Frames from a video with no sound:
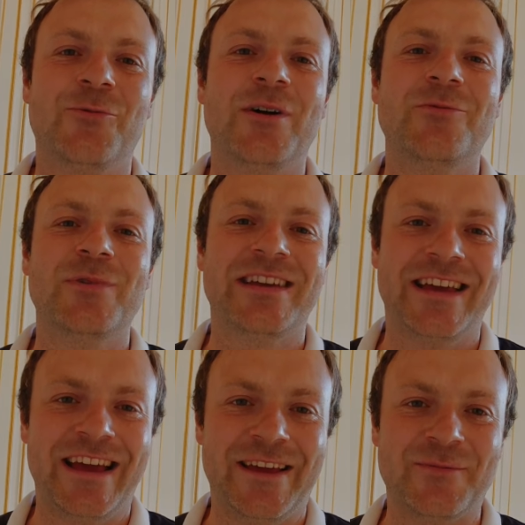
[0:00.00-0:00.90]
When we
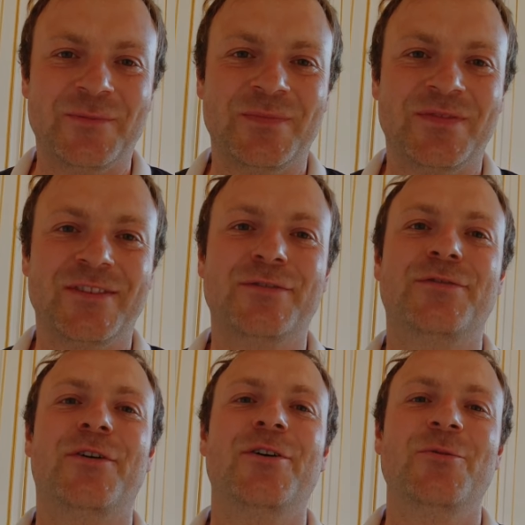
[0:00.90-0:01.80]
came the
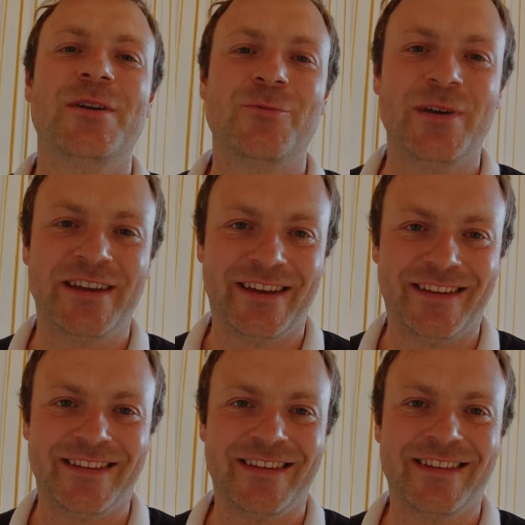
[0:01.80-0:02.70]
following weekend,